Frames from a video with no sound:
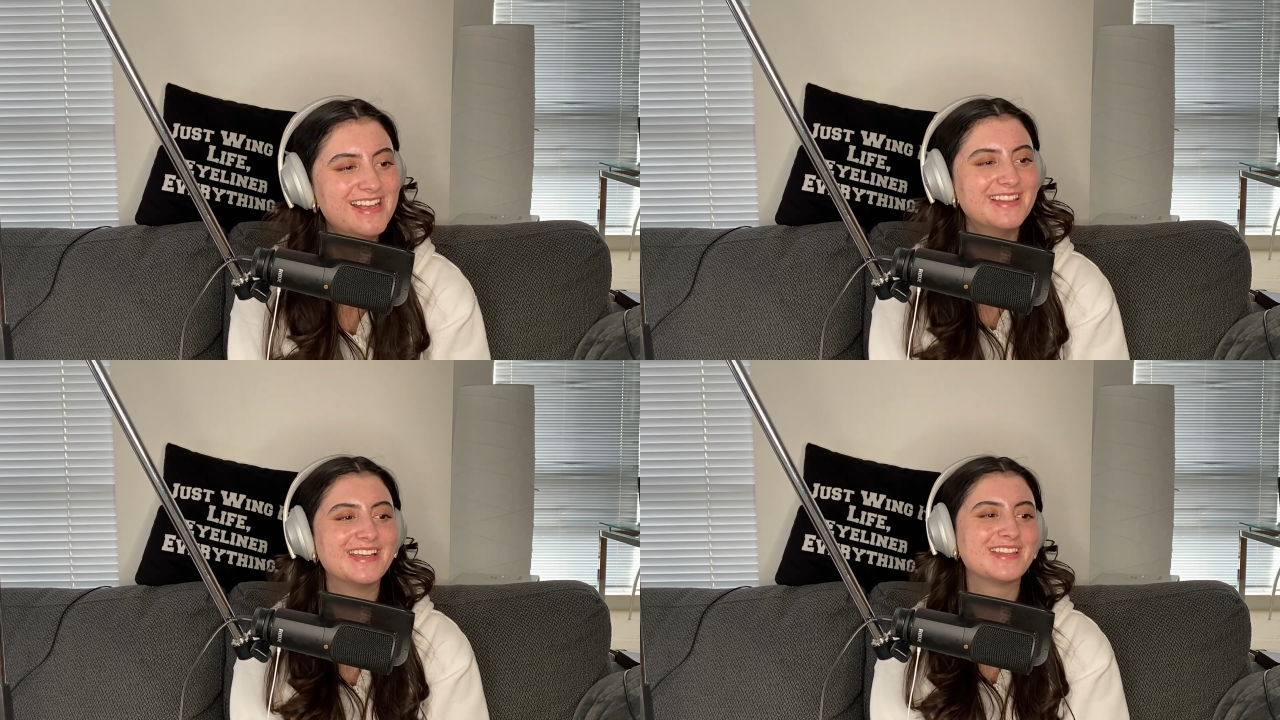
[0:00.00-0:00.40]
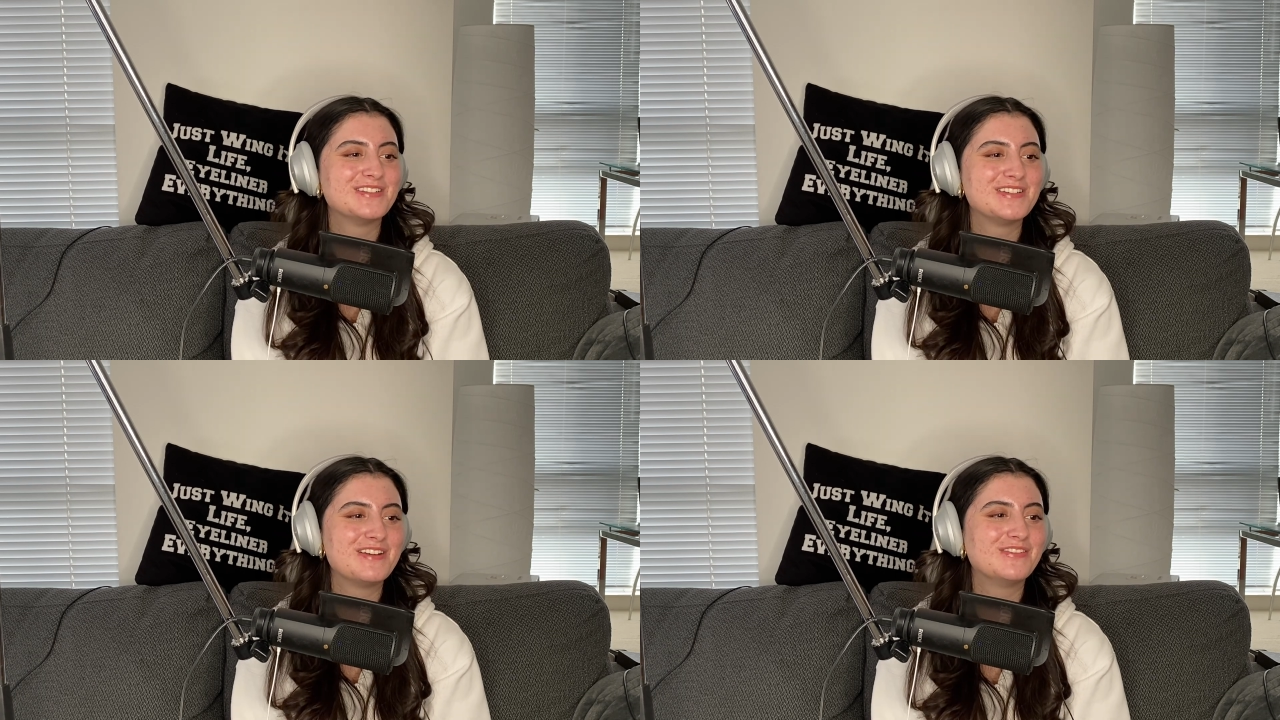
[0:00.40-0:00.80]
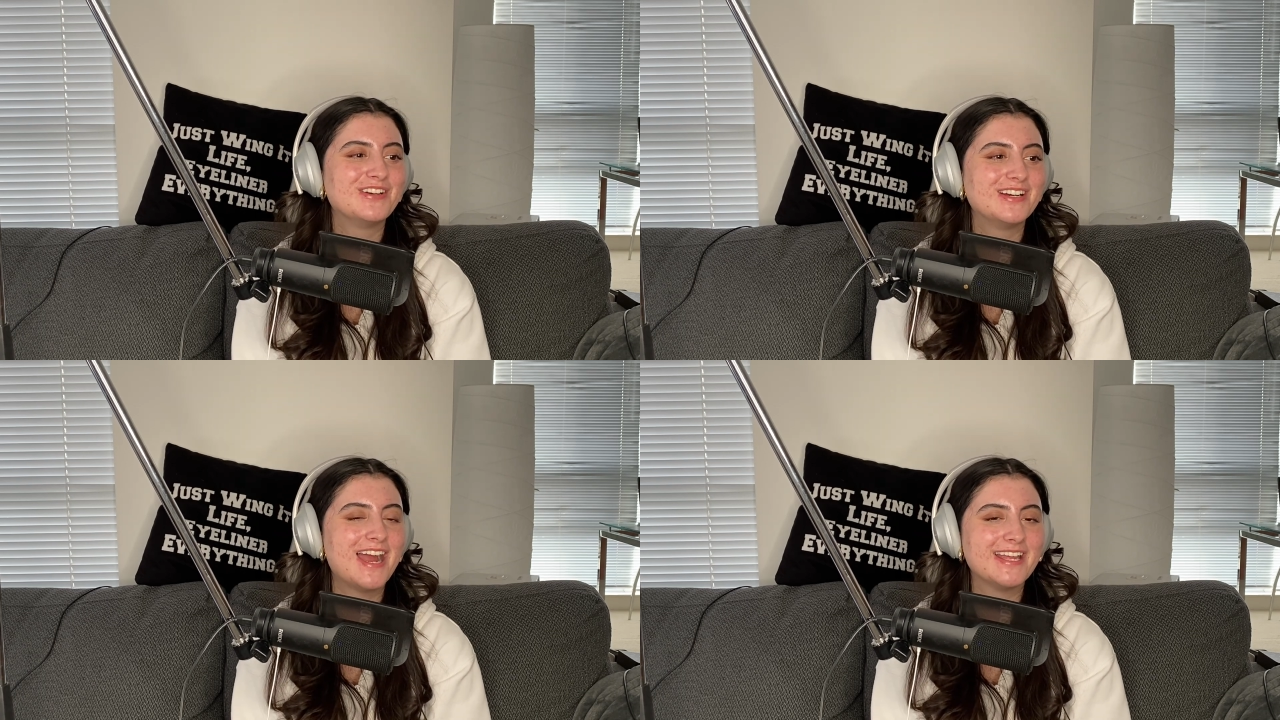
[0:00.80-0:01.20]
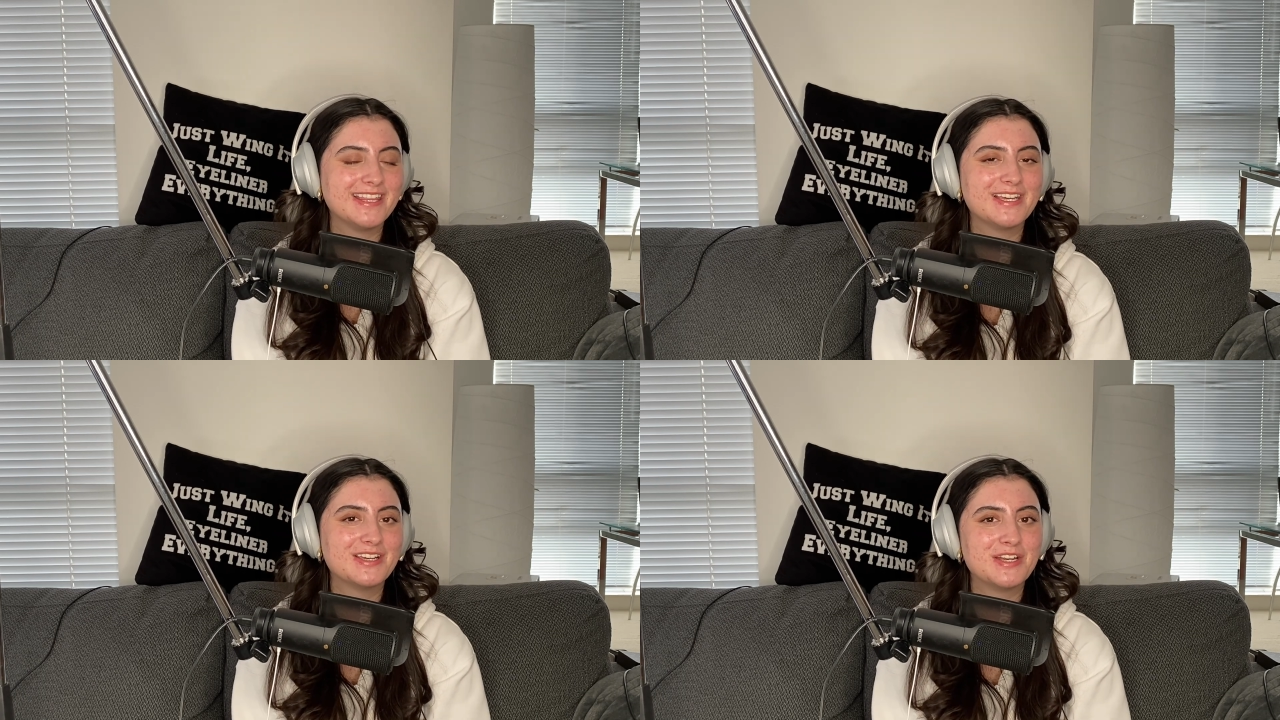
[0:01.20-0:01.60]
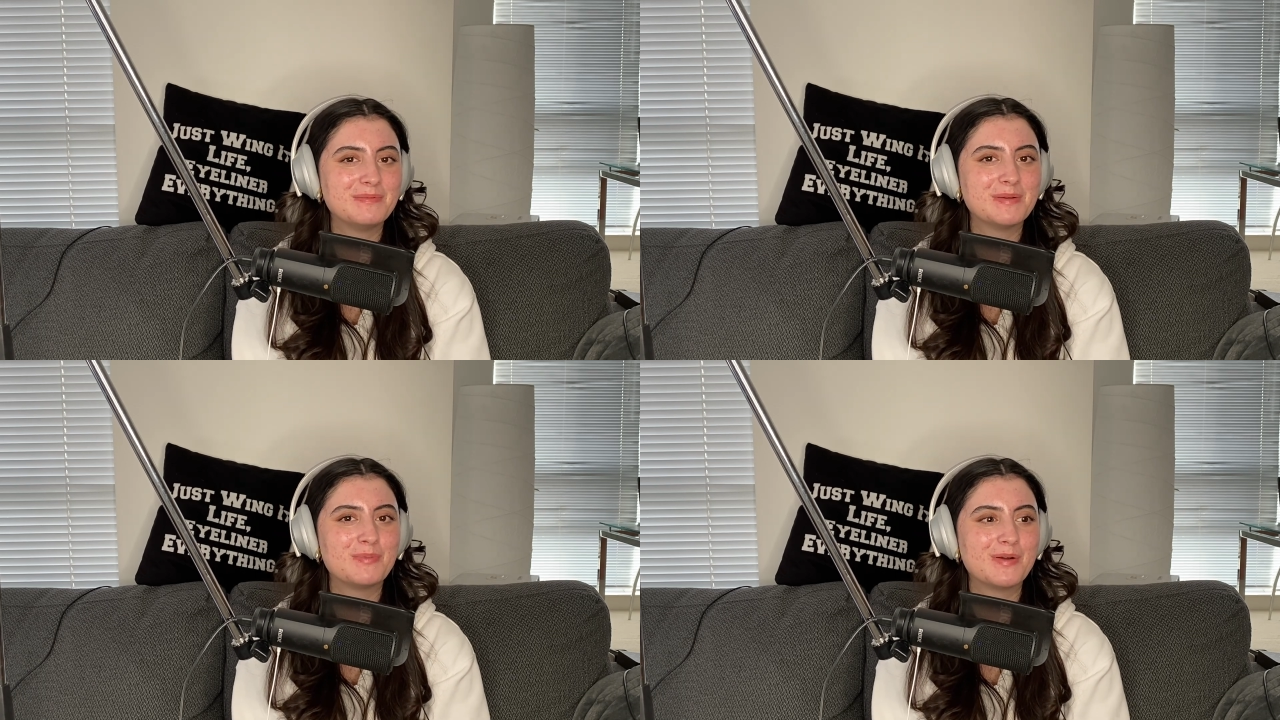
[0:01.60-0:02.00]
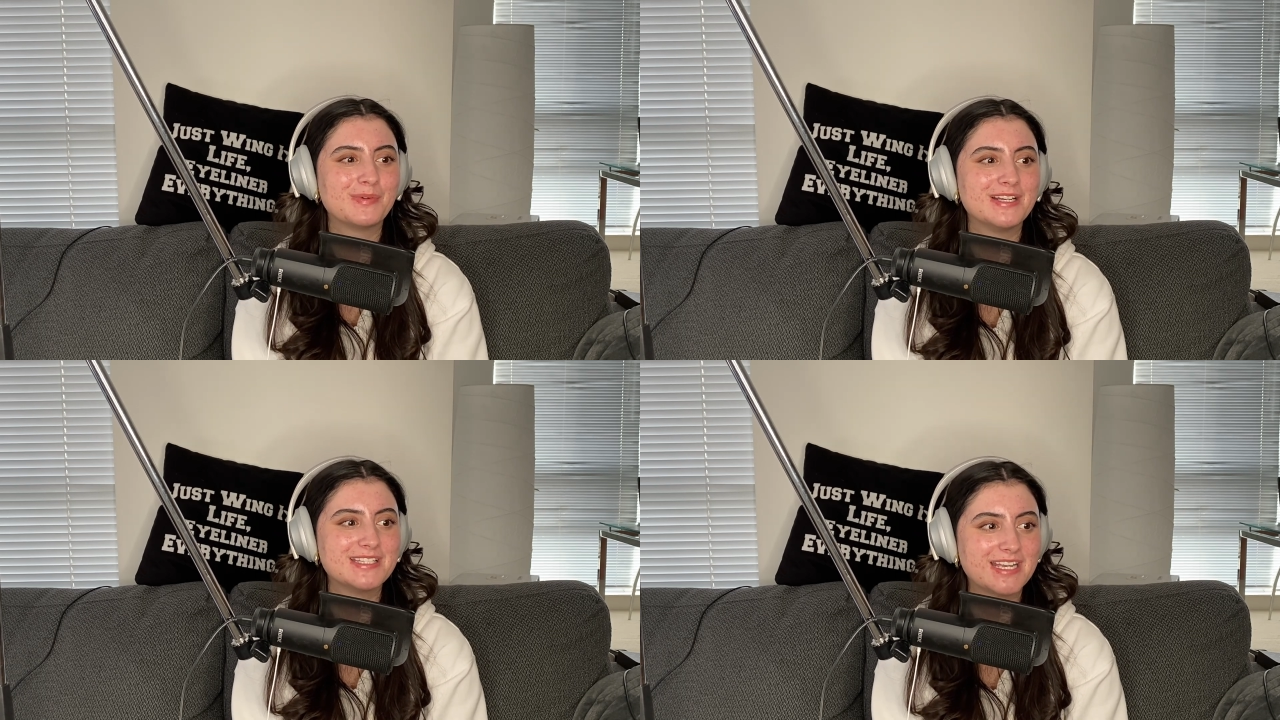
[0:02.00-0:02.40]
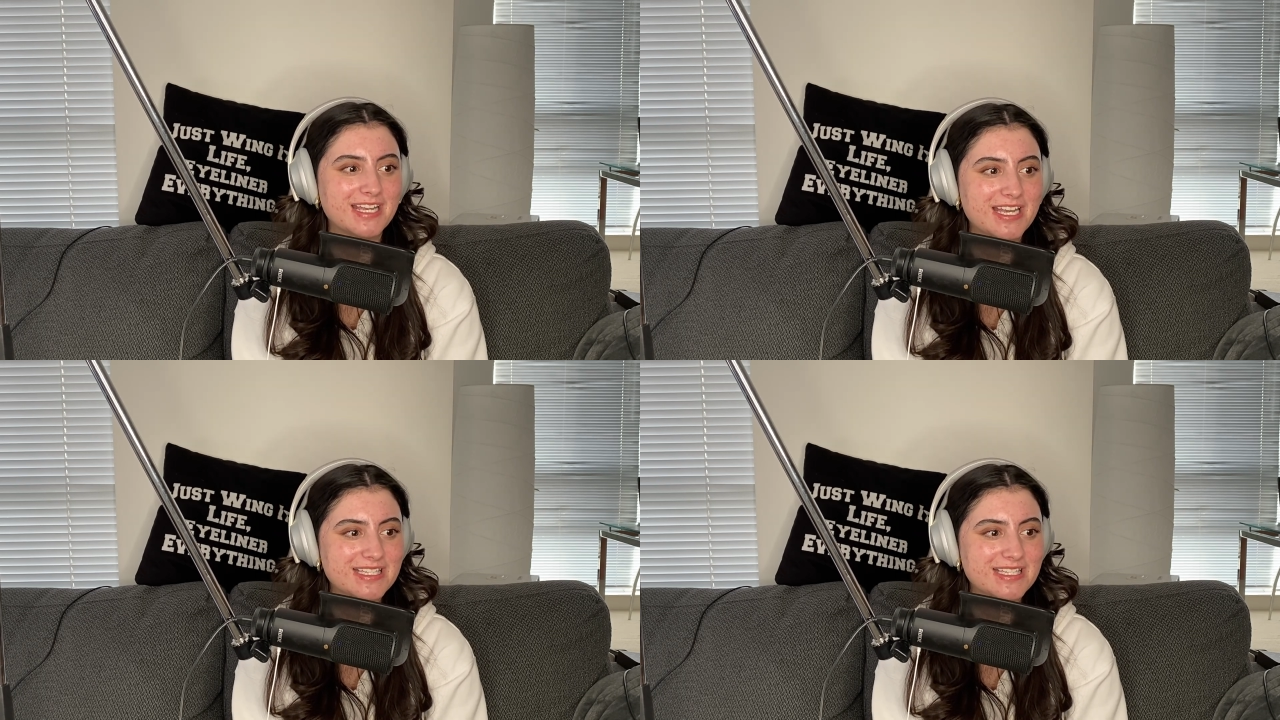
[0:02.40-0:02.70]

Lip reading: Like, there's never, I think, gonna be a point where it's like